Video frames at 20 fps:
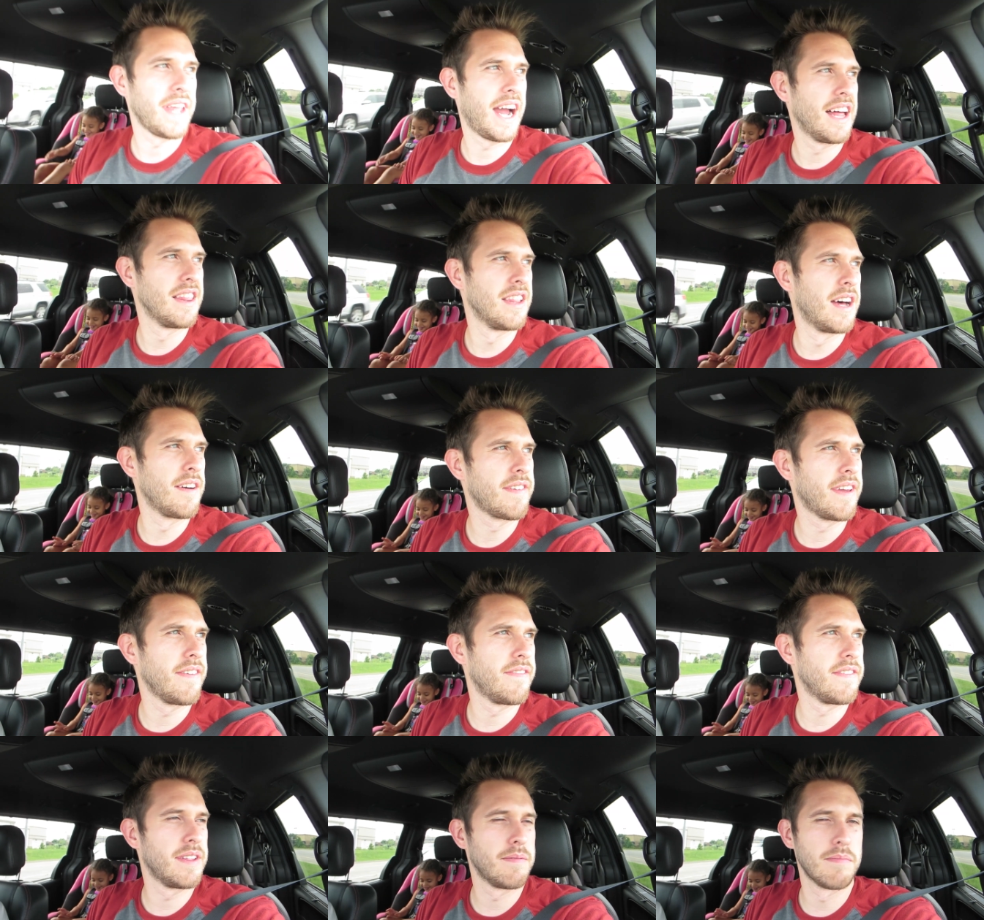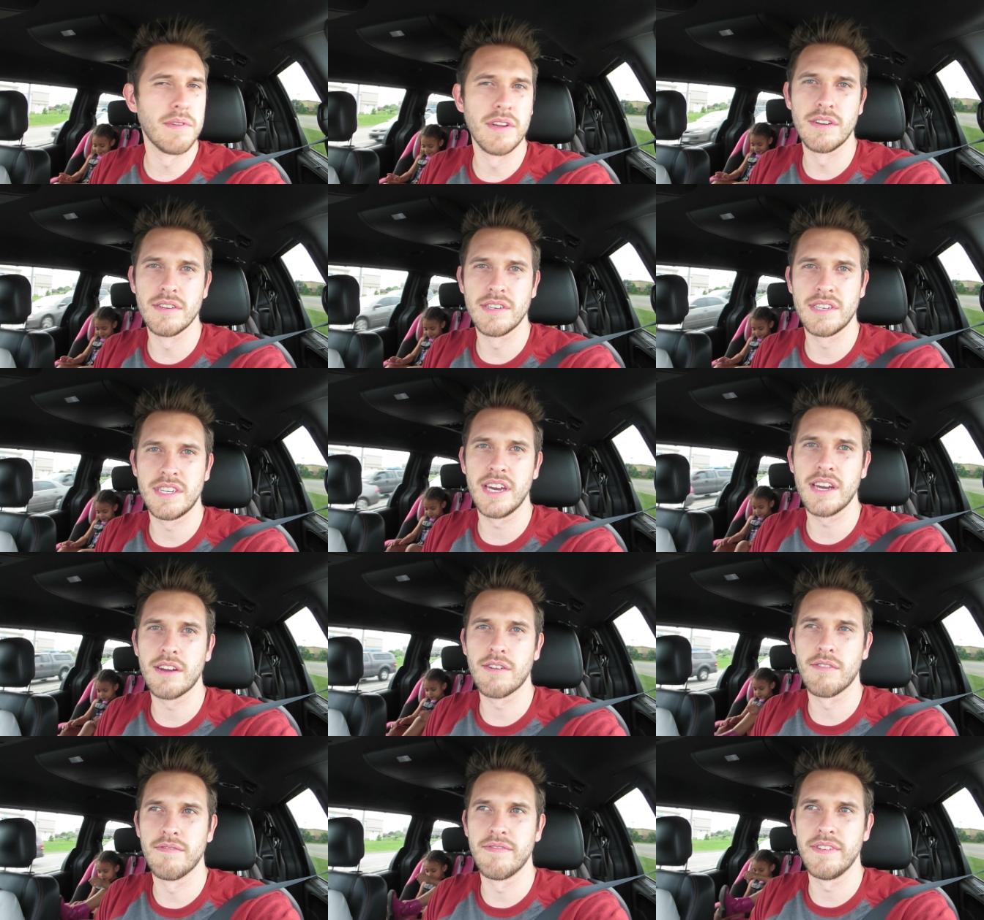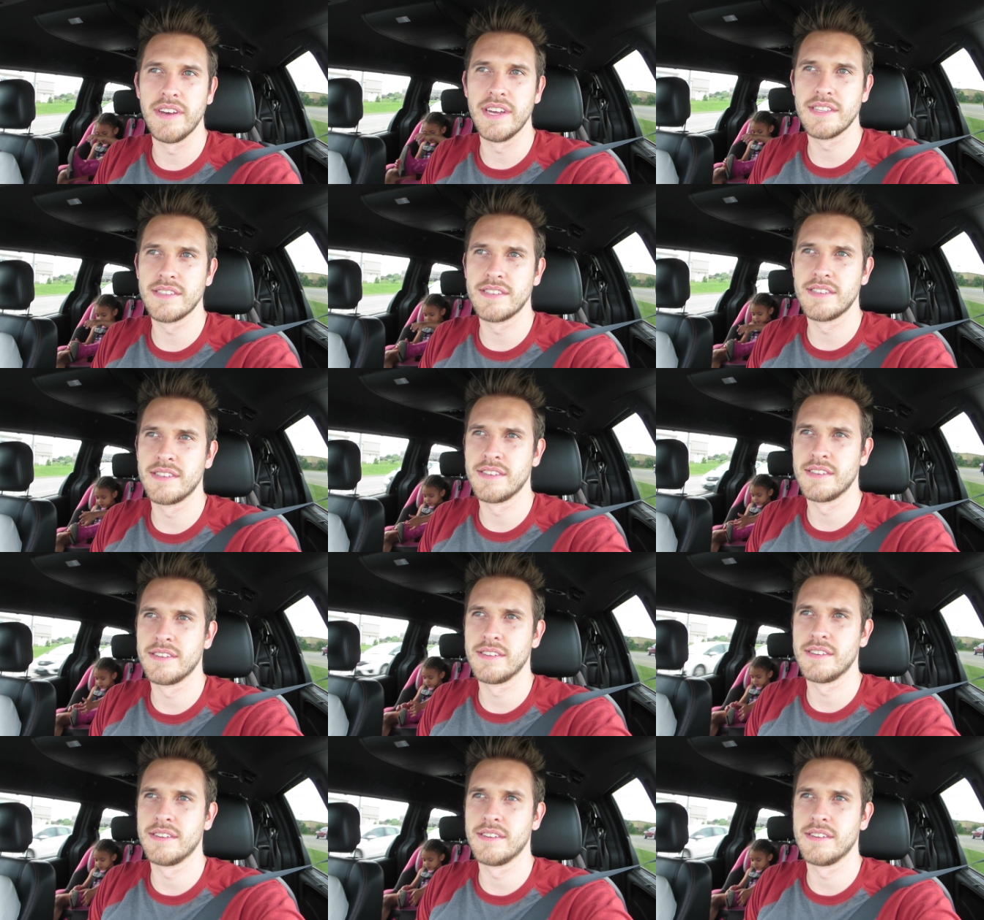I love giving them little tickle fits.